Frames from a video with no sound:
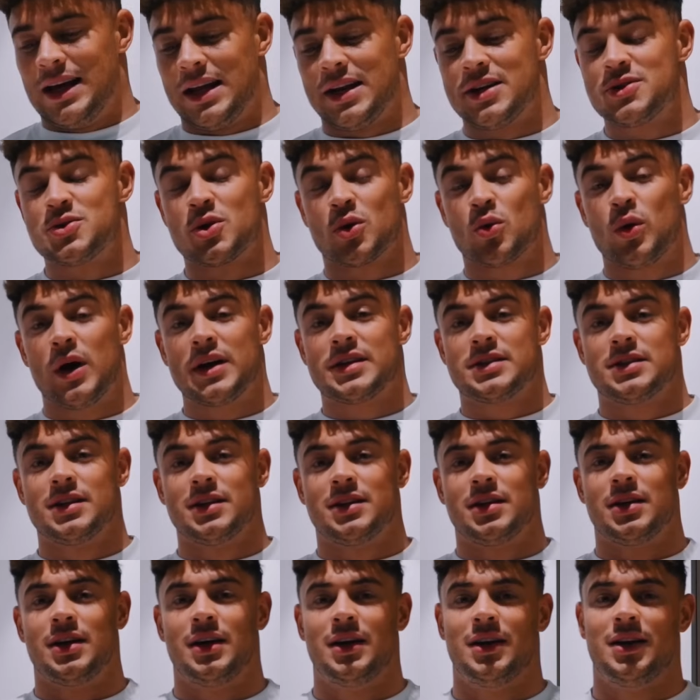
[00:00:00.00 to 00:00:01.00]
And as requested,
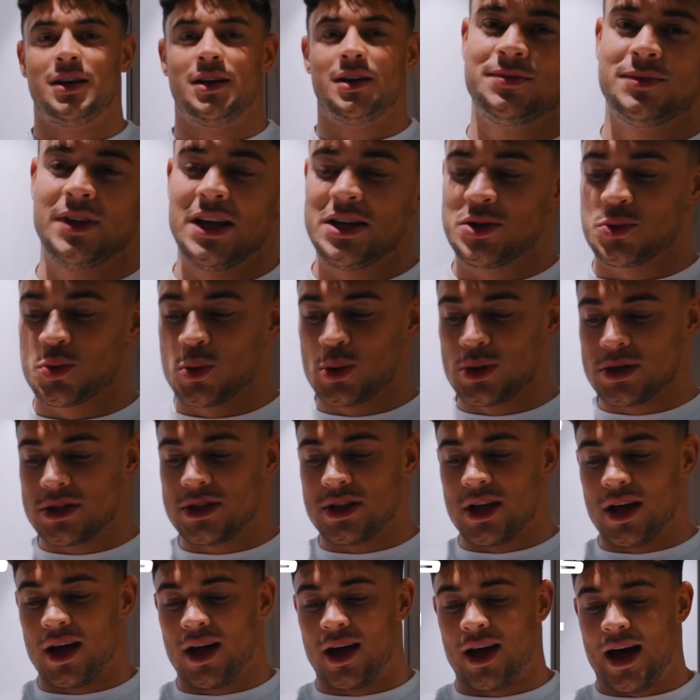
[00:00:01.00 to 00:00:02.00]
this was
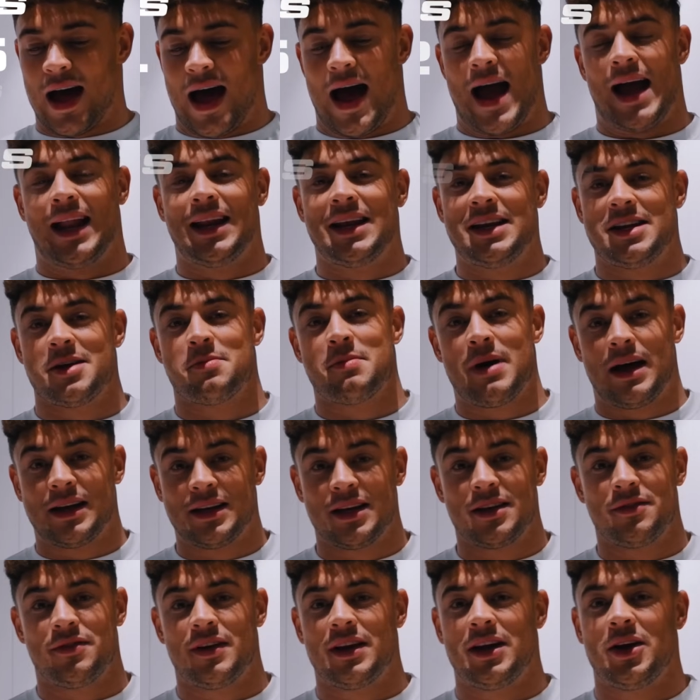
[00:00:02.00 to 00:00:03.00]
the highly
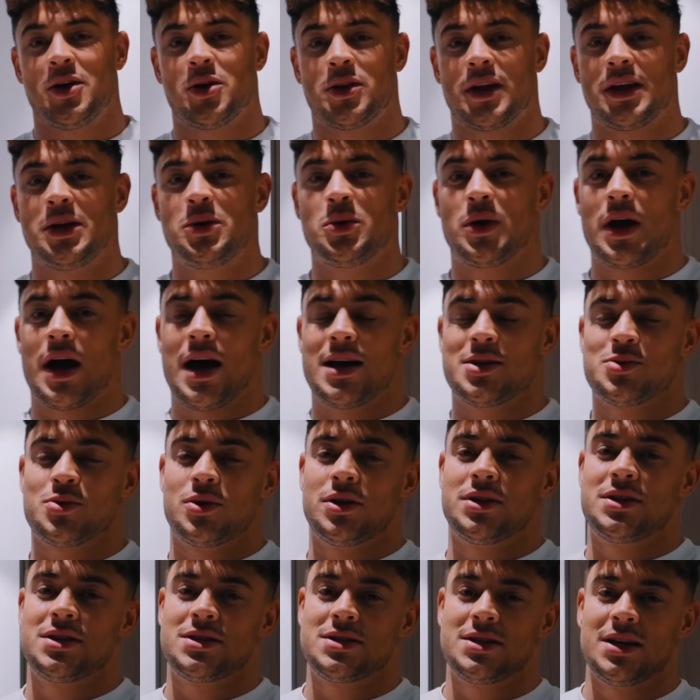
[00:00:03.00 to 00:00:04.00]
demanded video that you guys
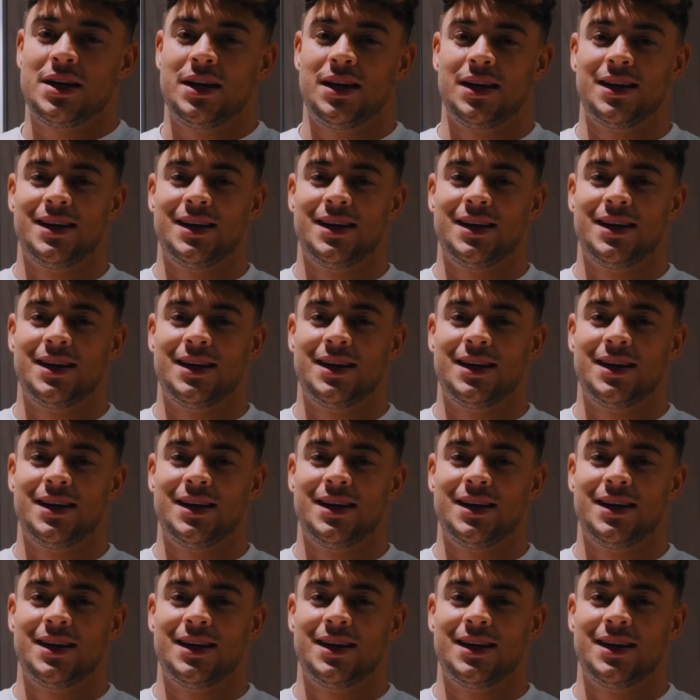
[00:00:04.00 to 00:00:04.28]
wanted to see.